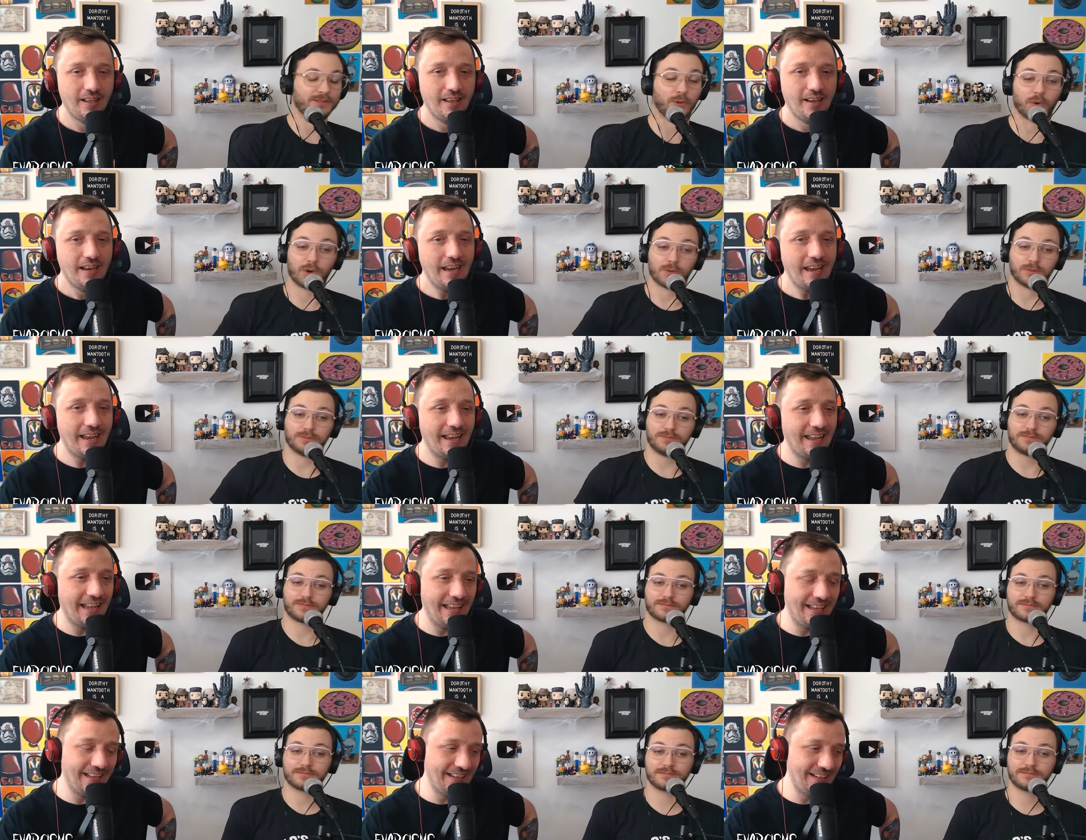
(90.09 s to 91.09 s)
Speaker 1: Whoa.
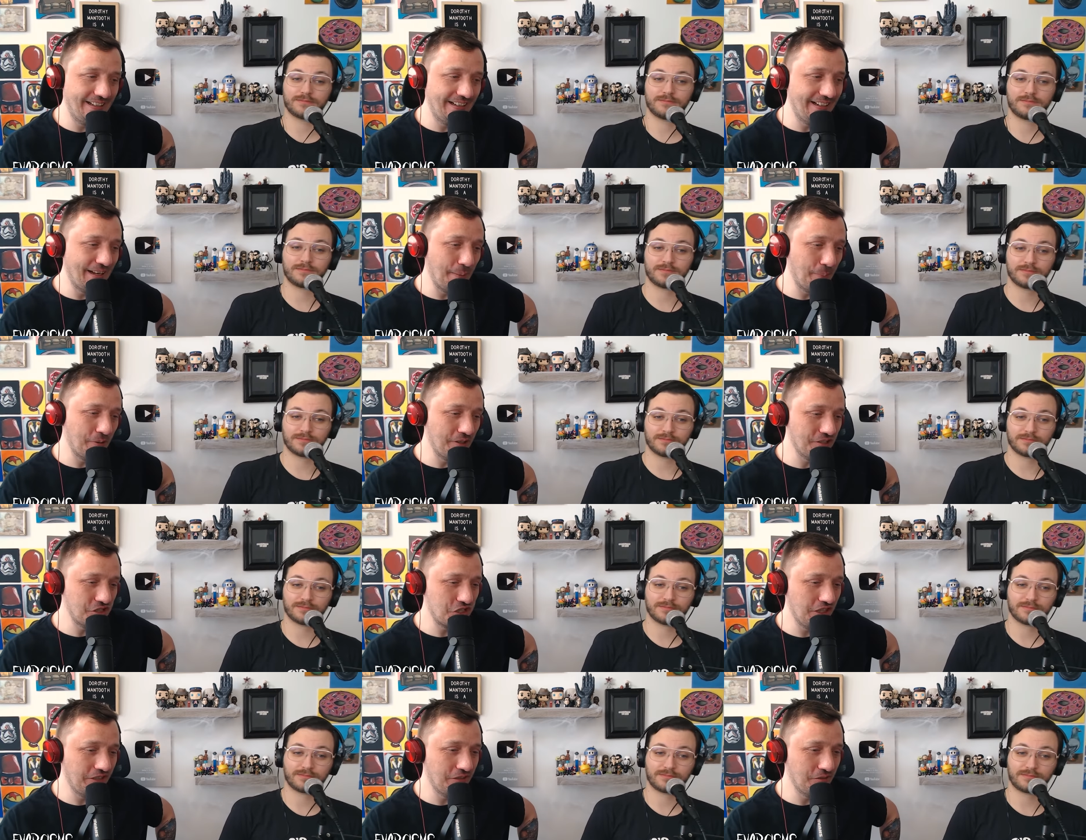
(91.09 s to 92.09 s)
And I put a
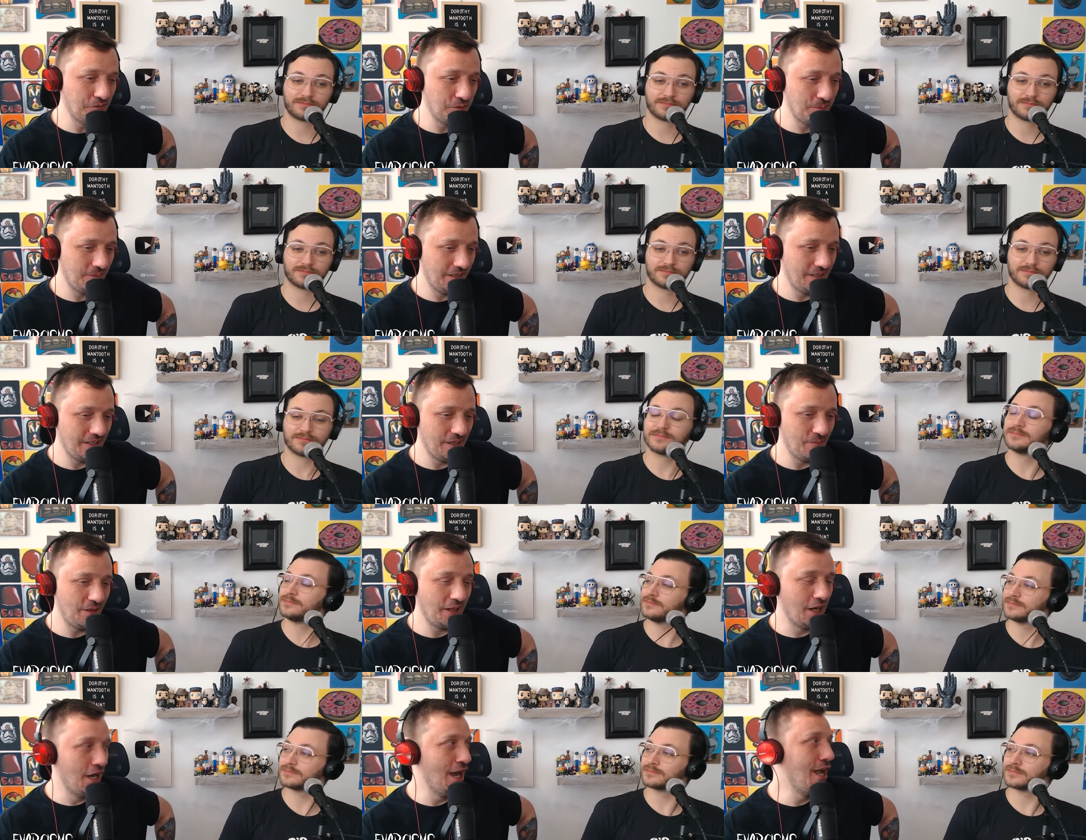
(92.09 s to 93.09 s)
sheet over me, and I'm
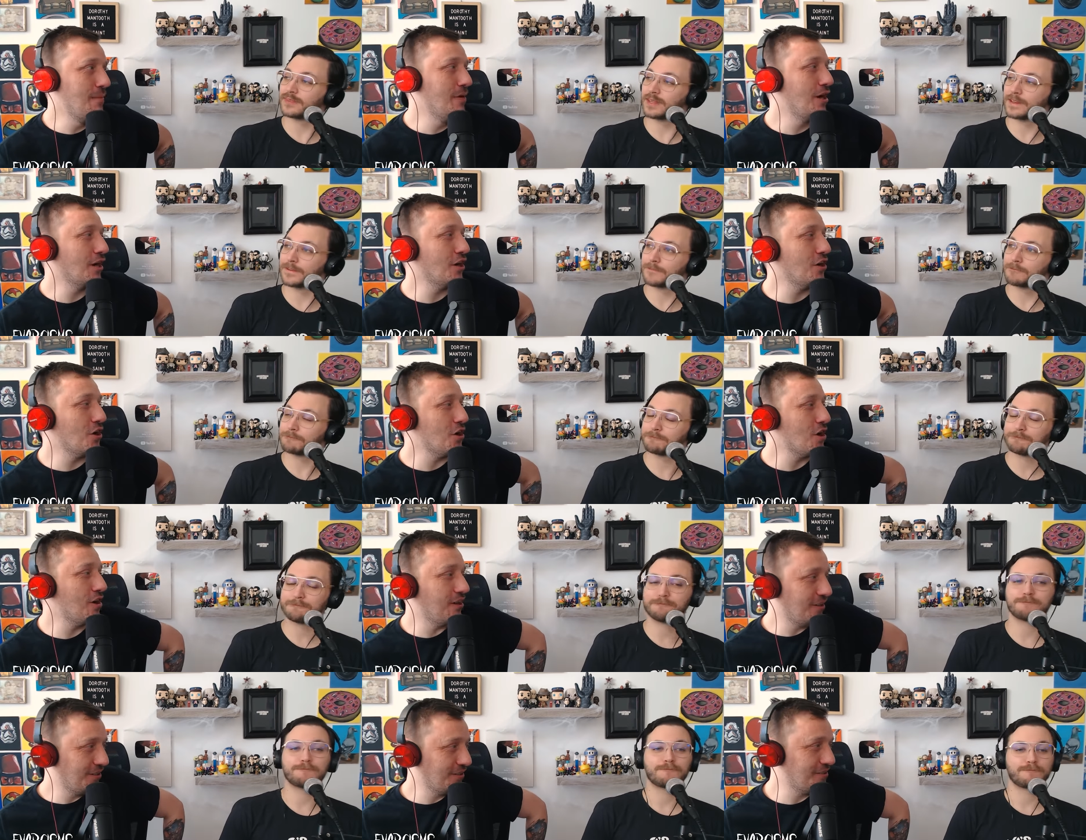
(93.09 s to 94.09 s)
like, I'm a
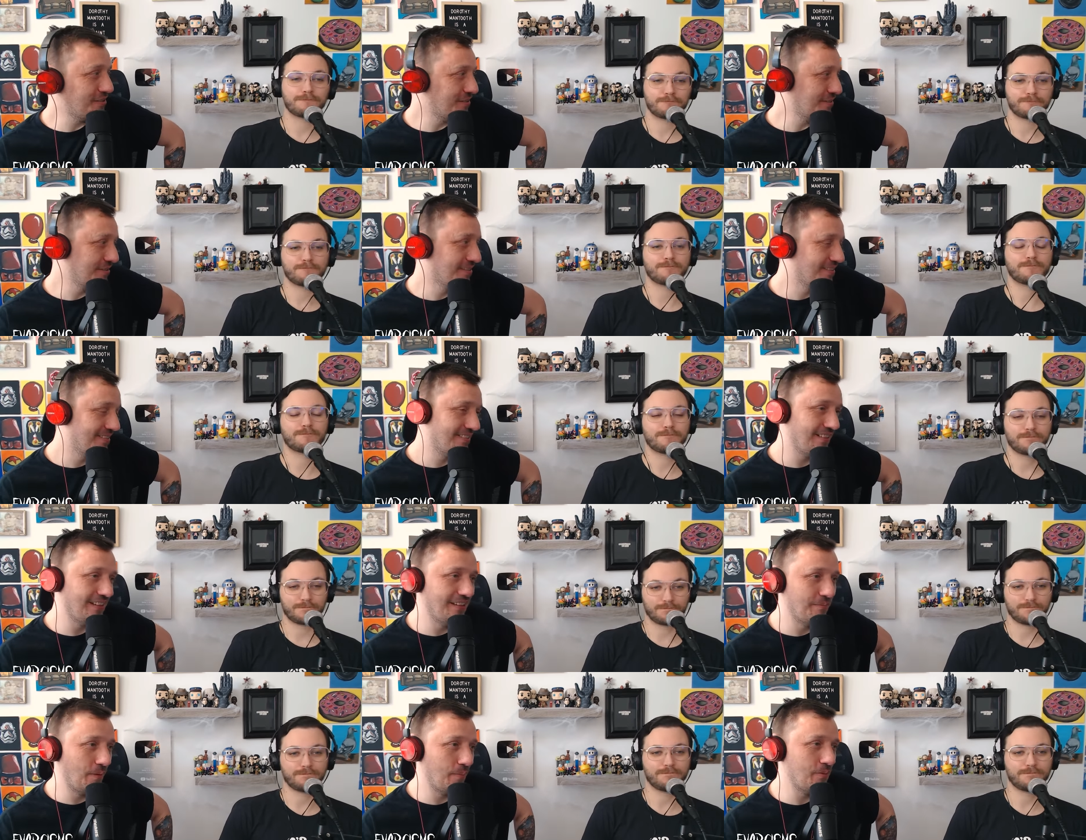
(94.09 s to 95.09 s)
ghost. And
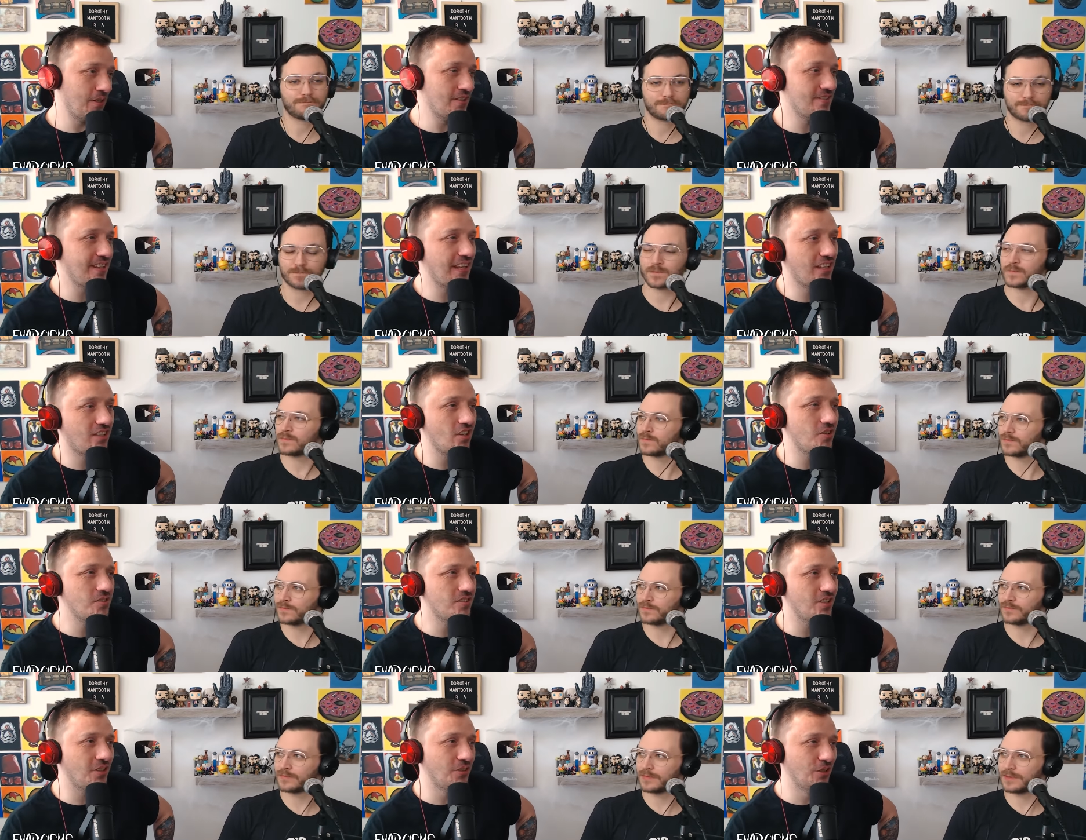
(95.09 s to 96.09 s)
mm-hmm. my brother's like, ghosts
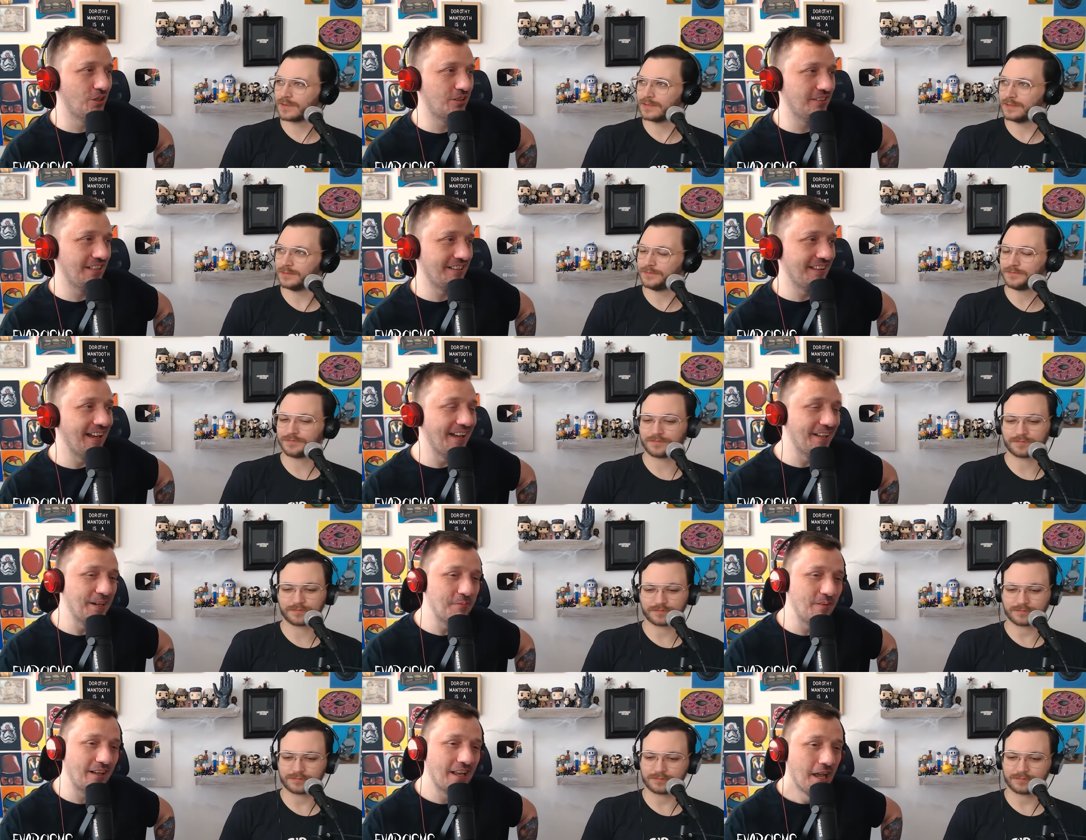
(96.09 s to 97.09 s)
don't look like that. And I'm
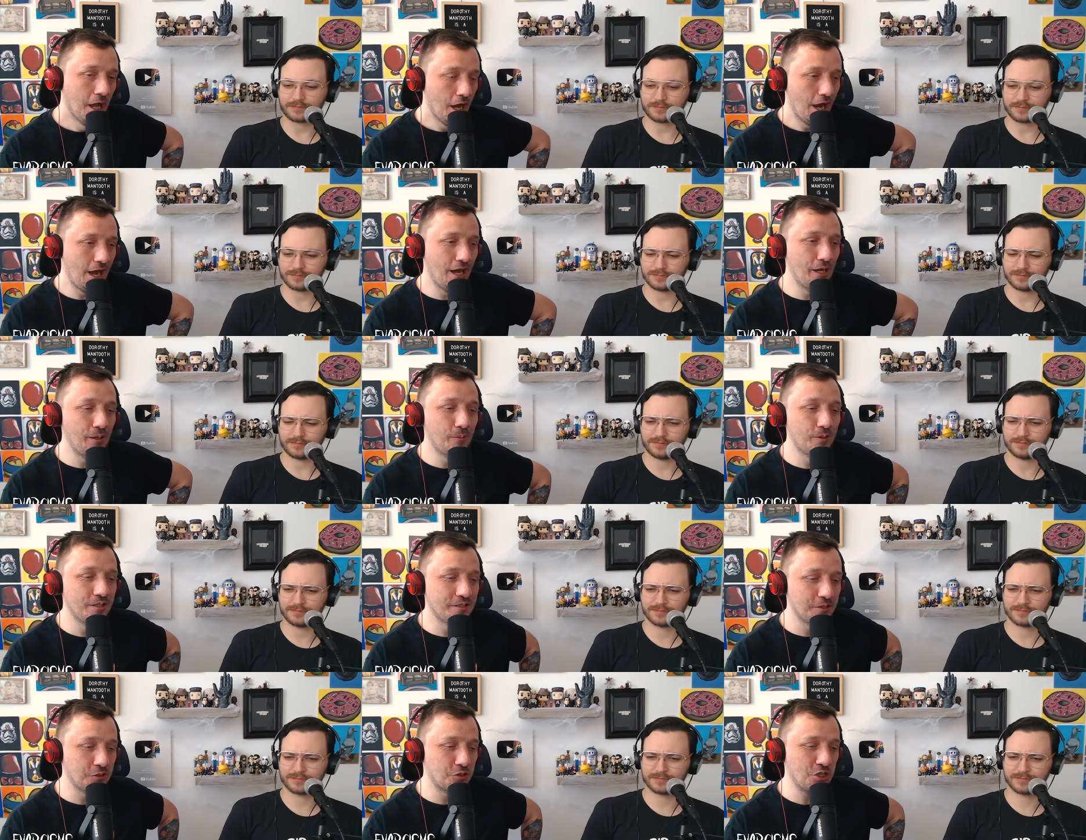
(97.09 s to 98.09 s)
like, I was
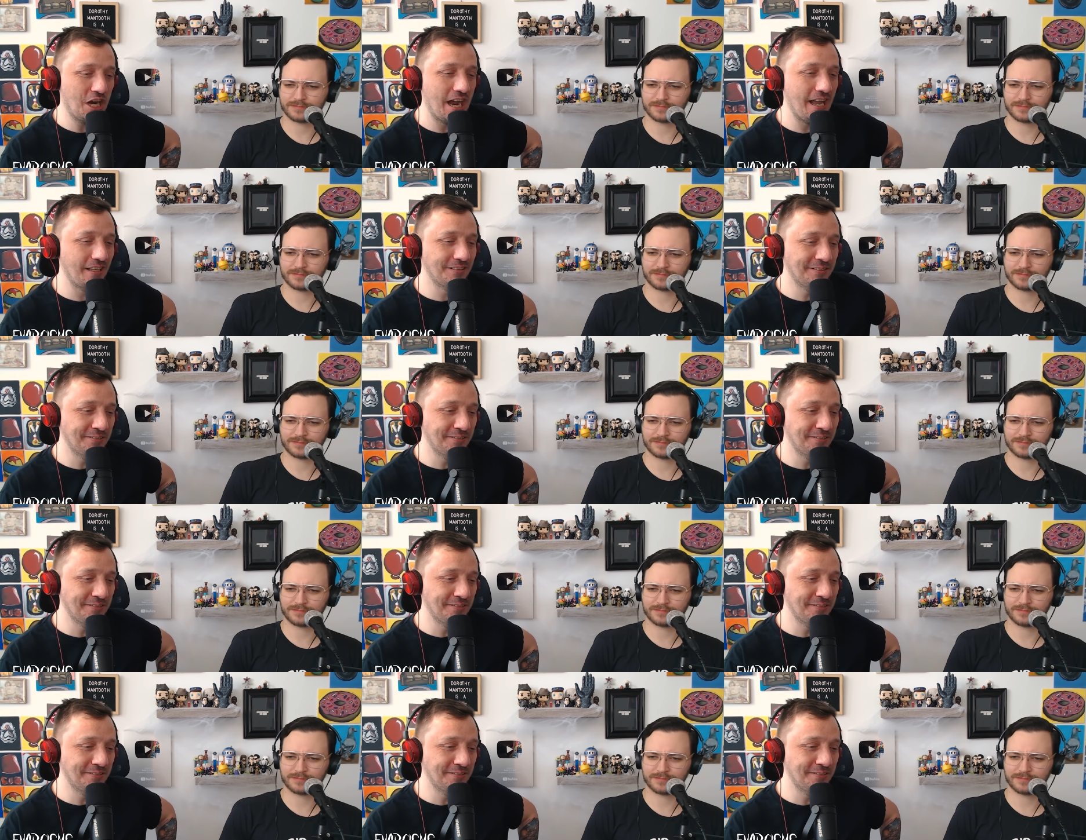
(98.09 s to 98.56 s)
a child